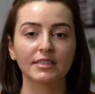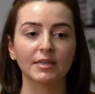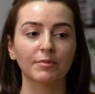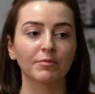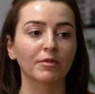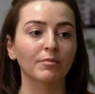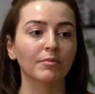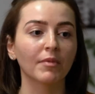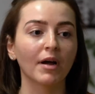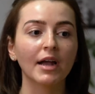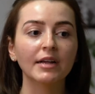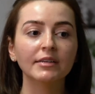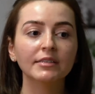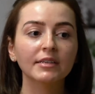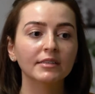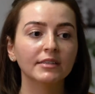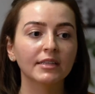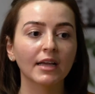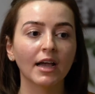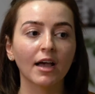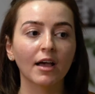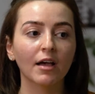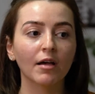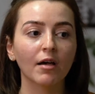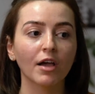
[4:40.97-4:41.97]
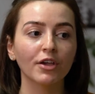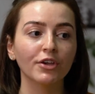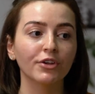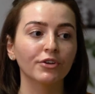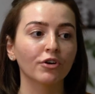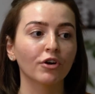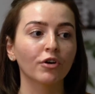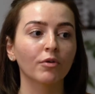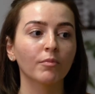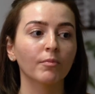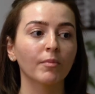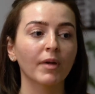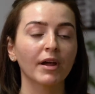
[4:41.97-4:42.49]
I'm reminded that,
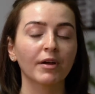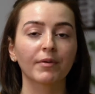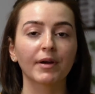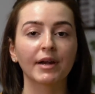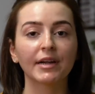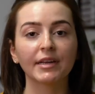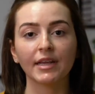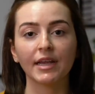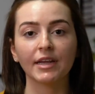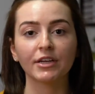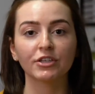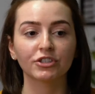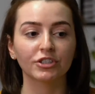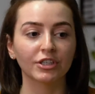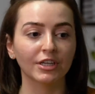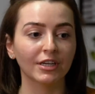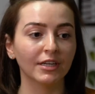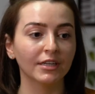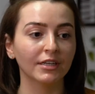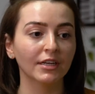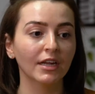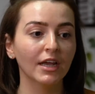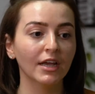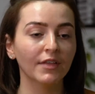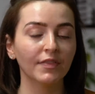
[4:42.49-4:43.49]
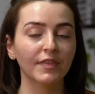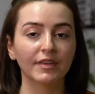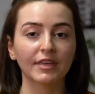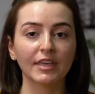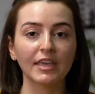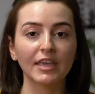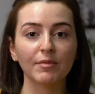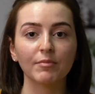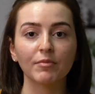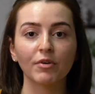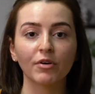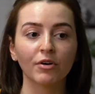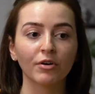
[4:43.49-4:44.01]
my radiation, the
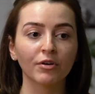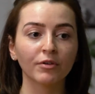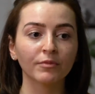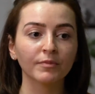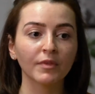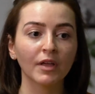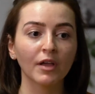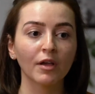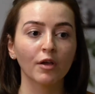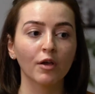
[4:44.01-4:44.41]
chemo